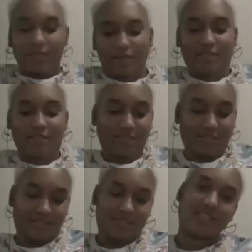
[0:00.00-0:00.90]
that's what it's
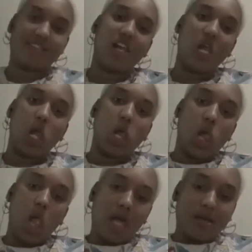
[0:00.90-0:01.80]
going to be,
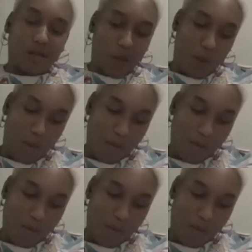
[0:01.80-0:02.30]
until